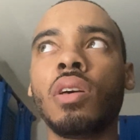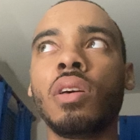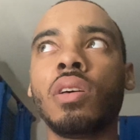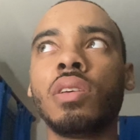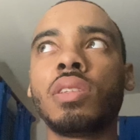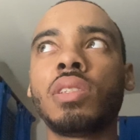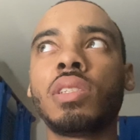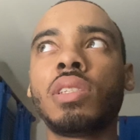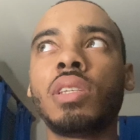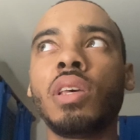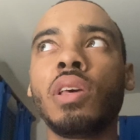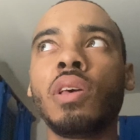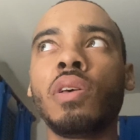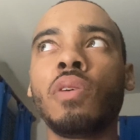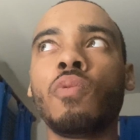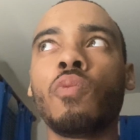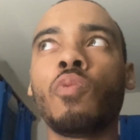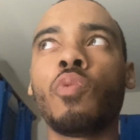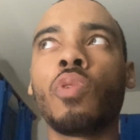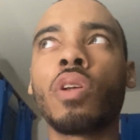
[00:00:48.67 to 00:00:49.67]
See,
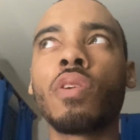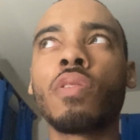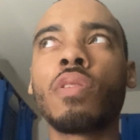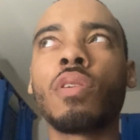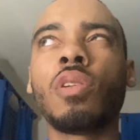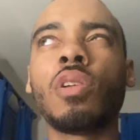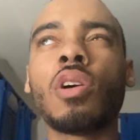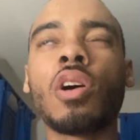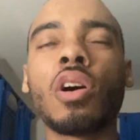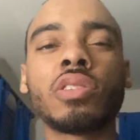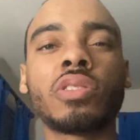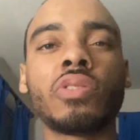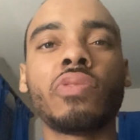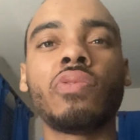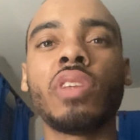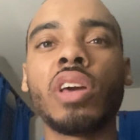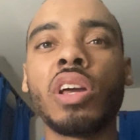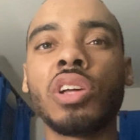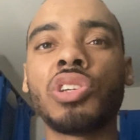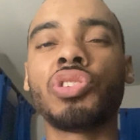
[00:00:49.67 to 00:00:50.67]
one of the laws of
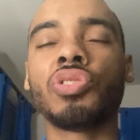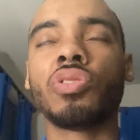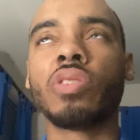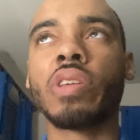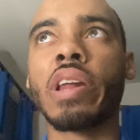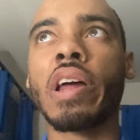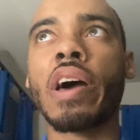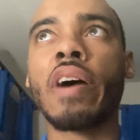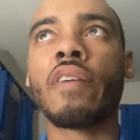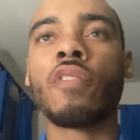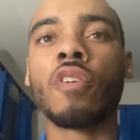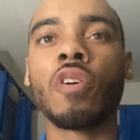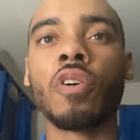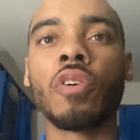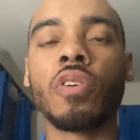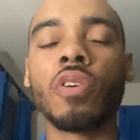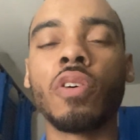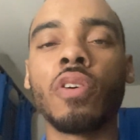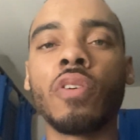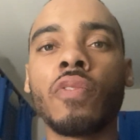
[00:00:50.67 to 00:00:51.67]
nature that I've heard
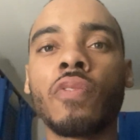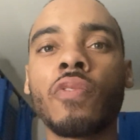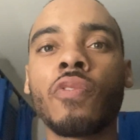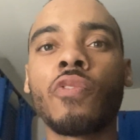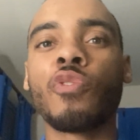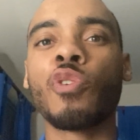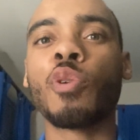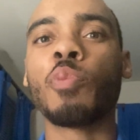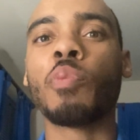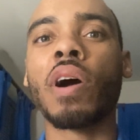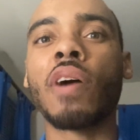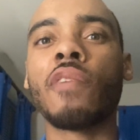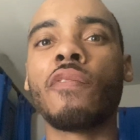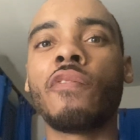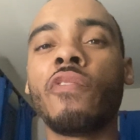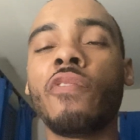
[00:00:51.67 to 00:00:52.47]
of from my